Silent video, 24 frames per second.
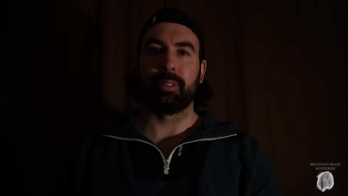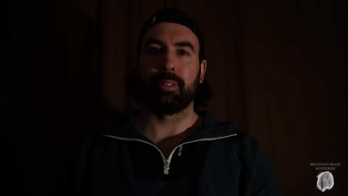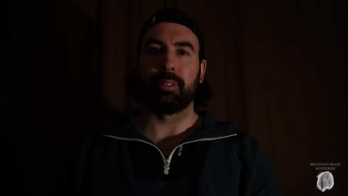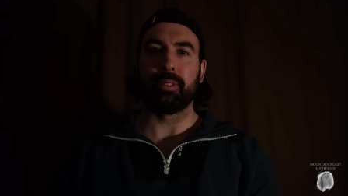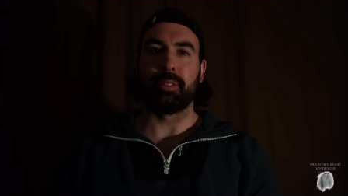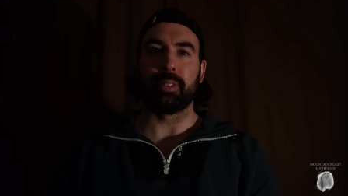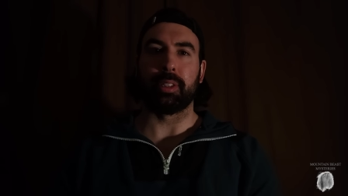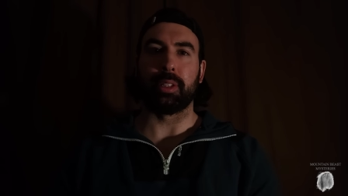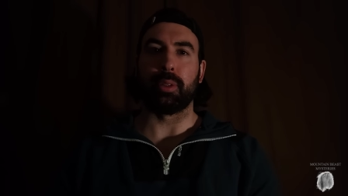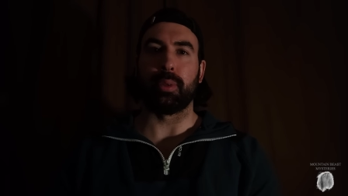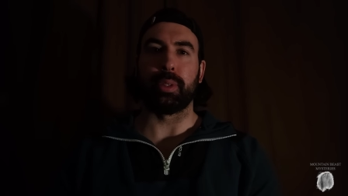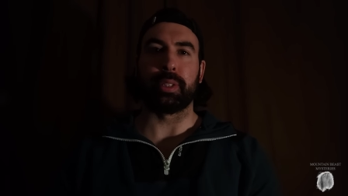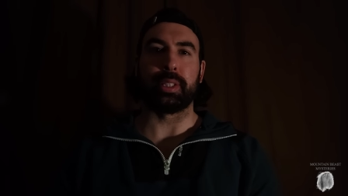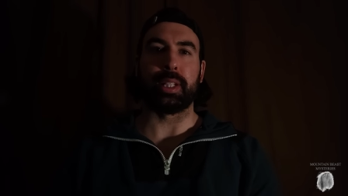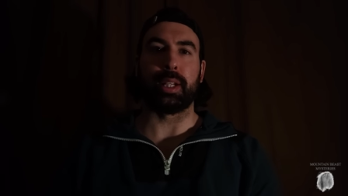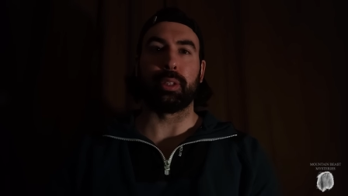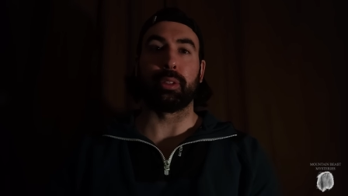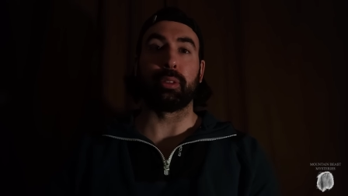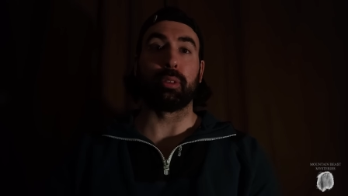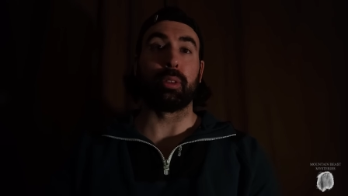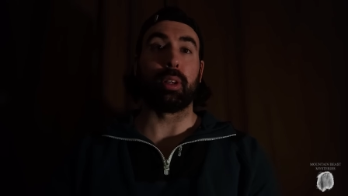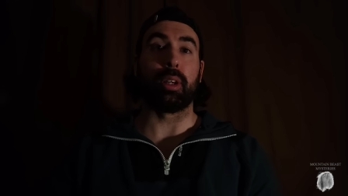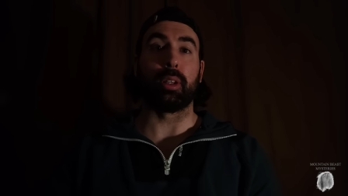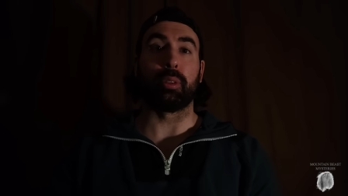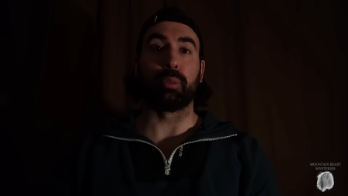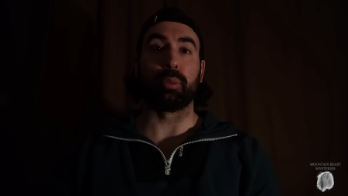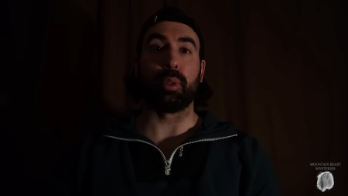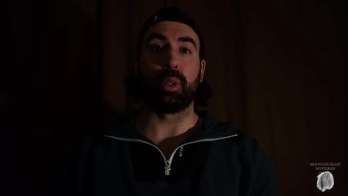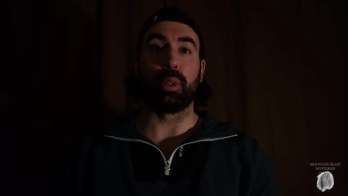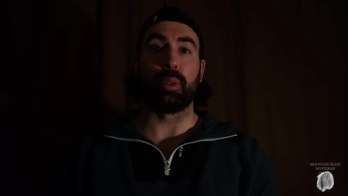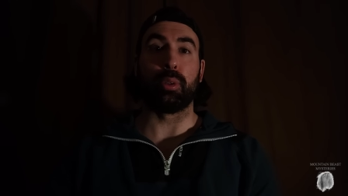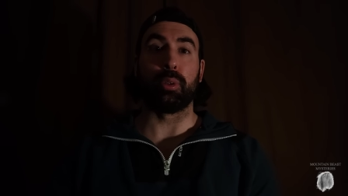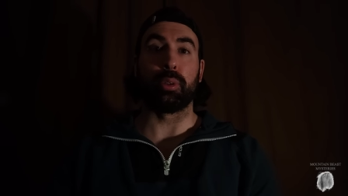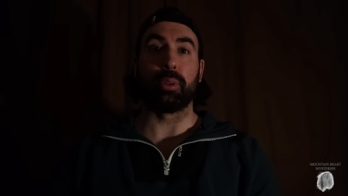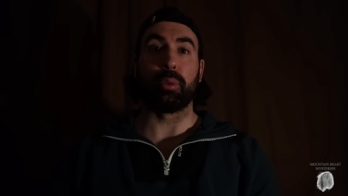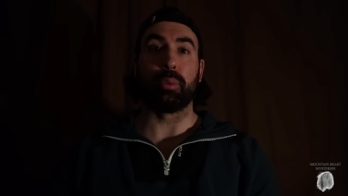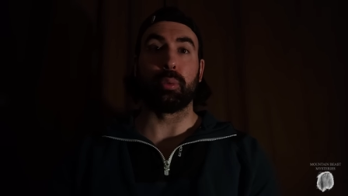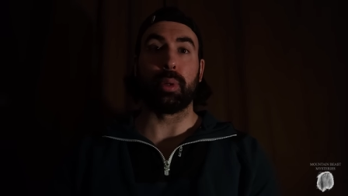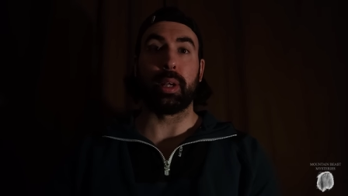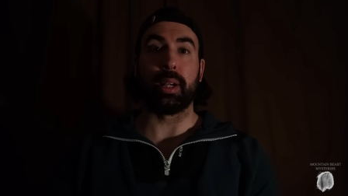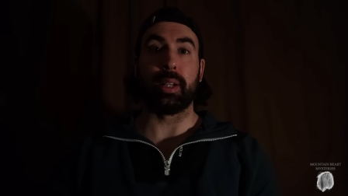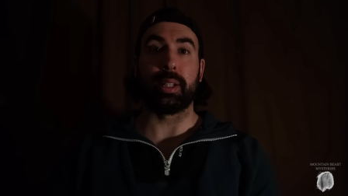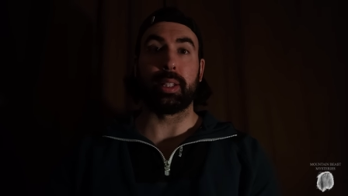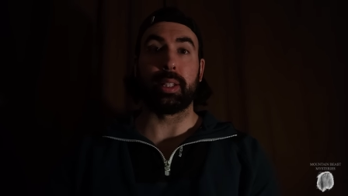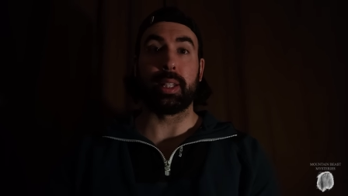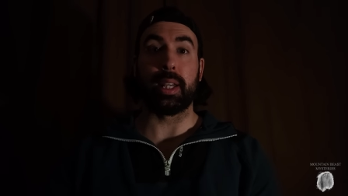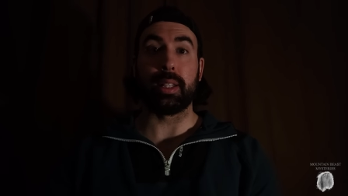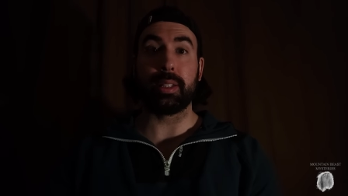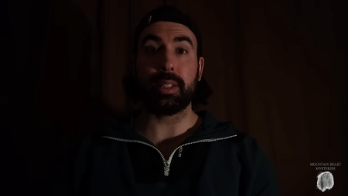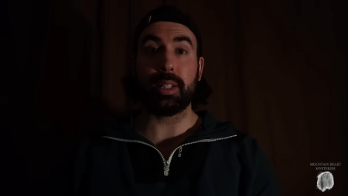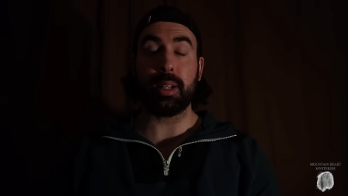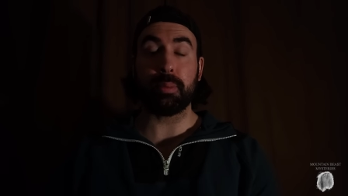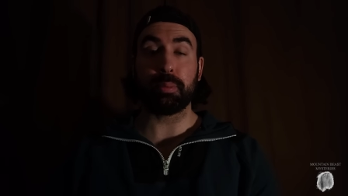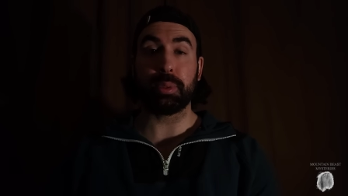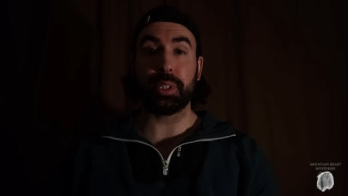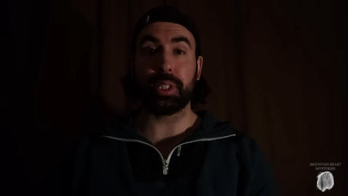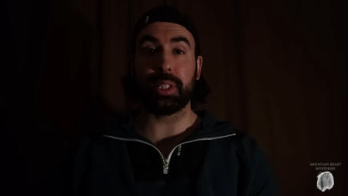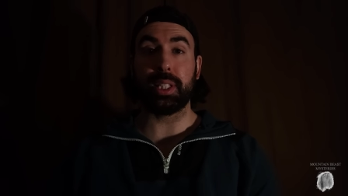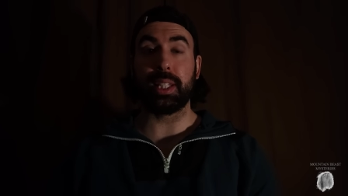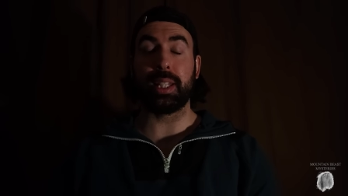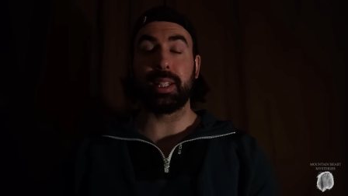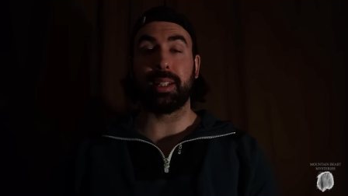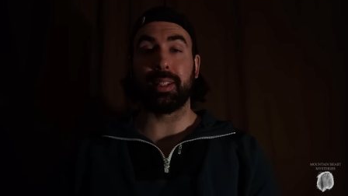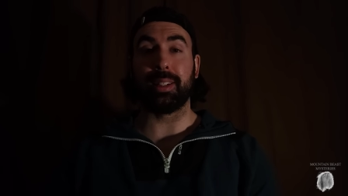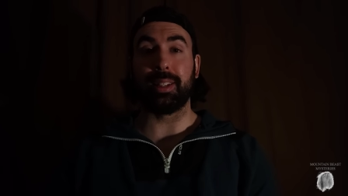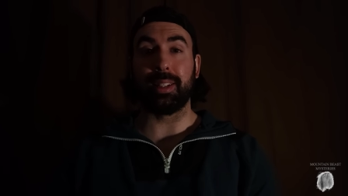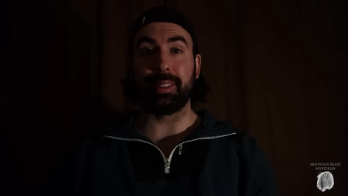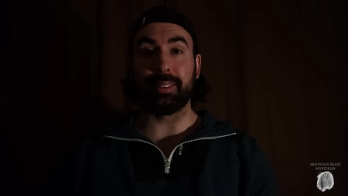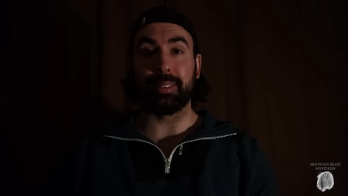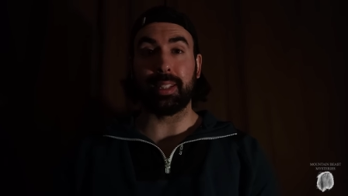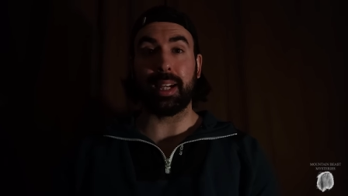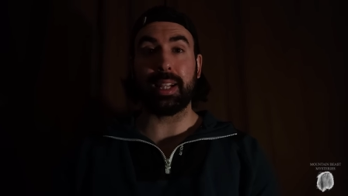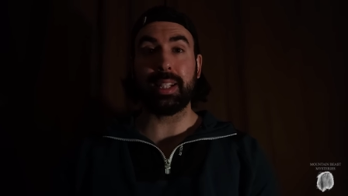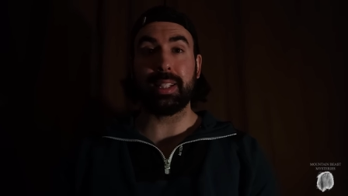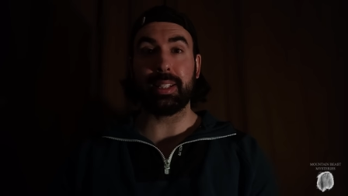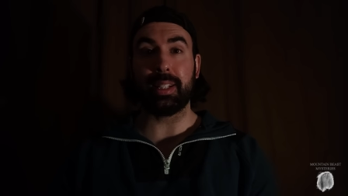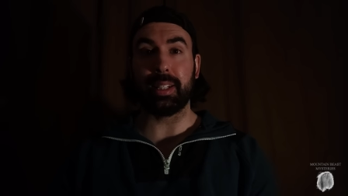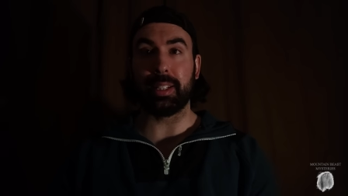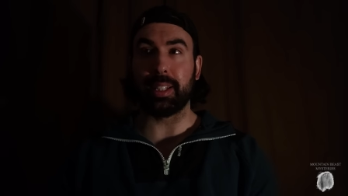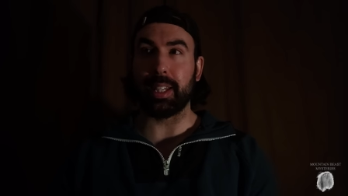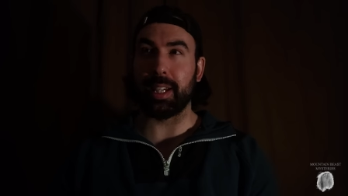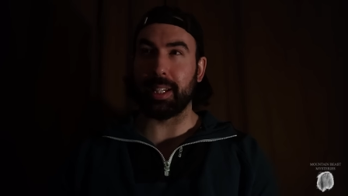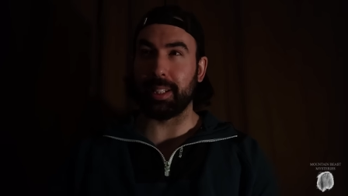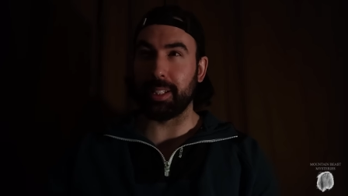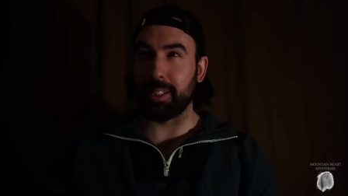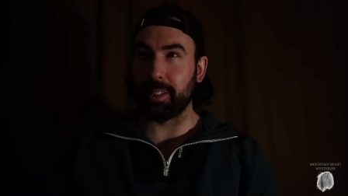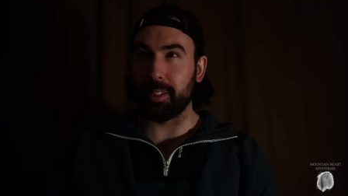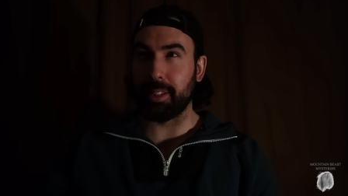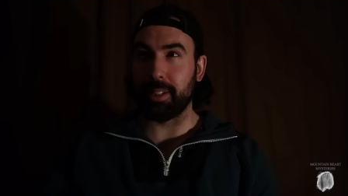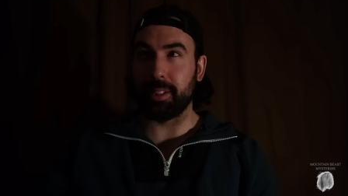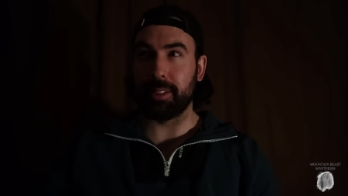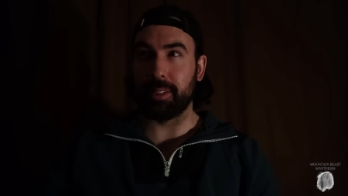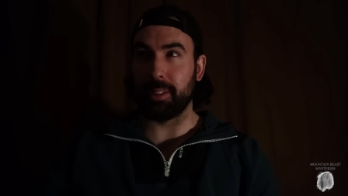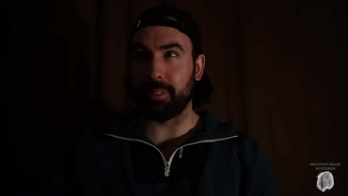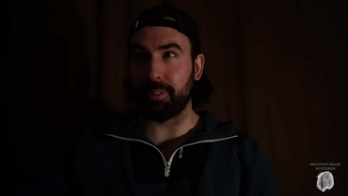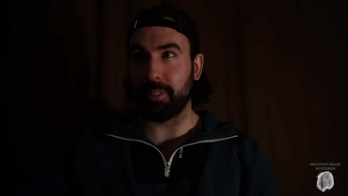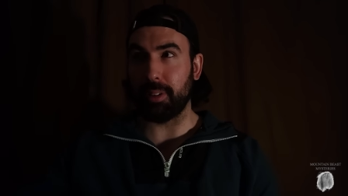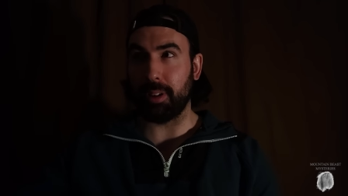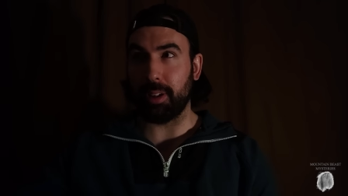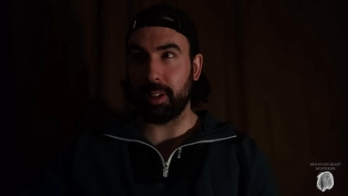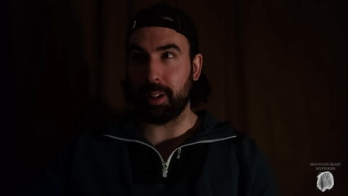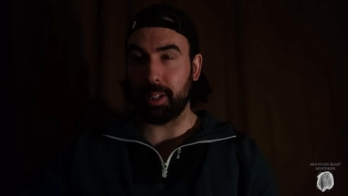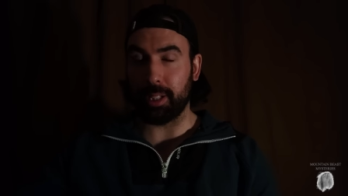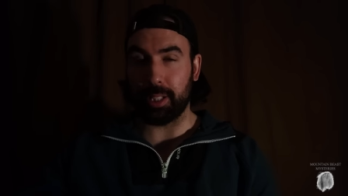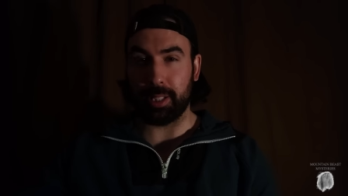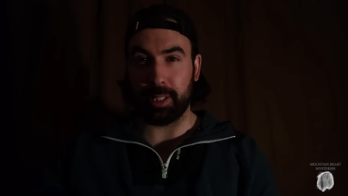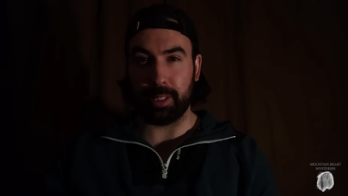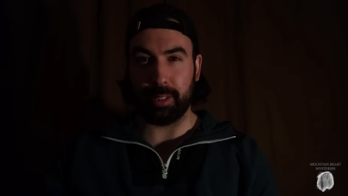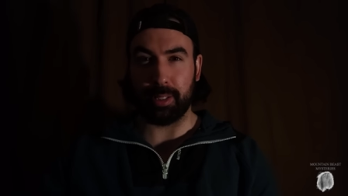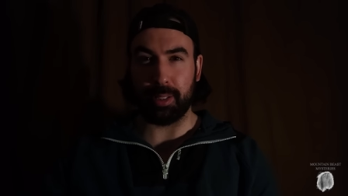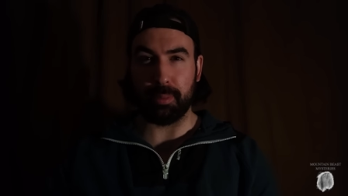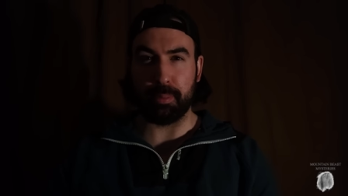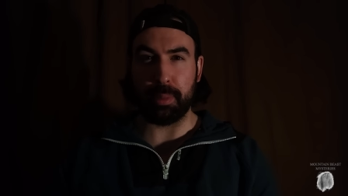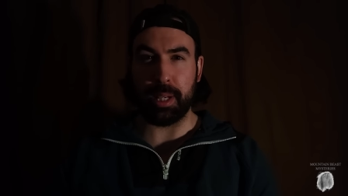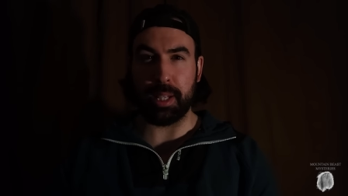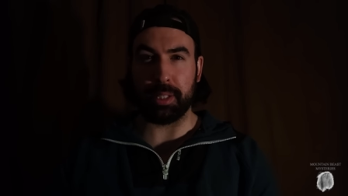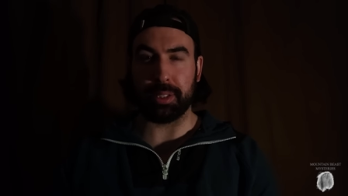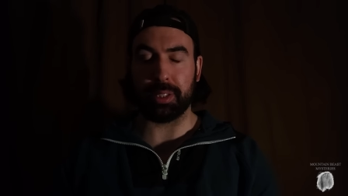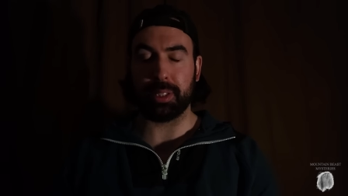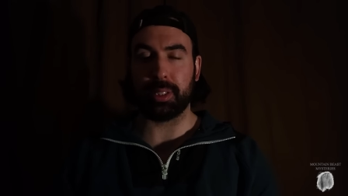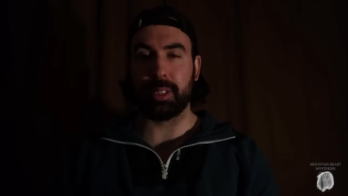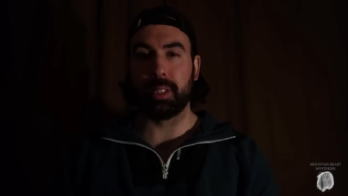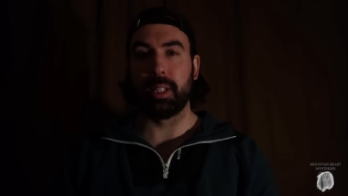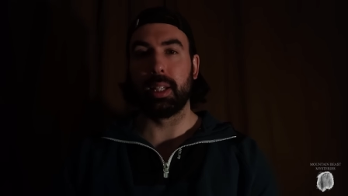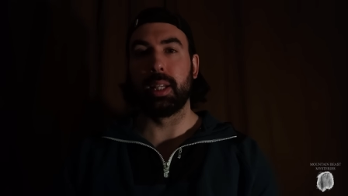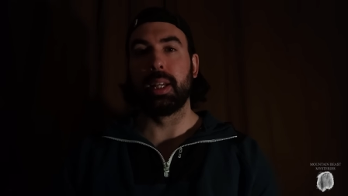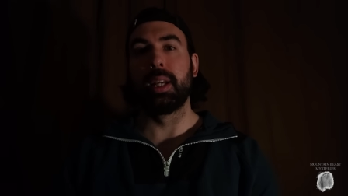and going down the wrong road where he ended up seeing a light again in the, in the fog and in the mist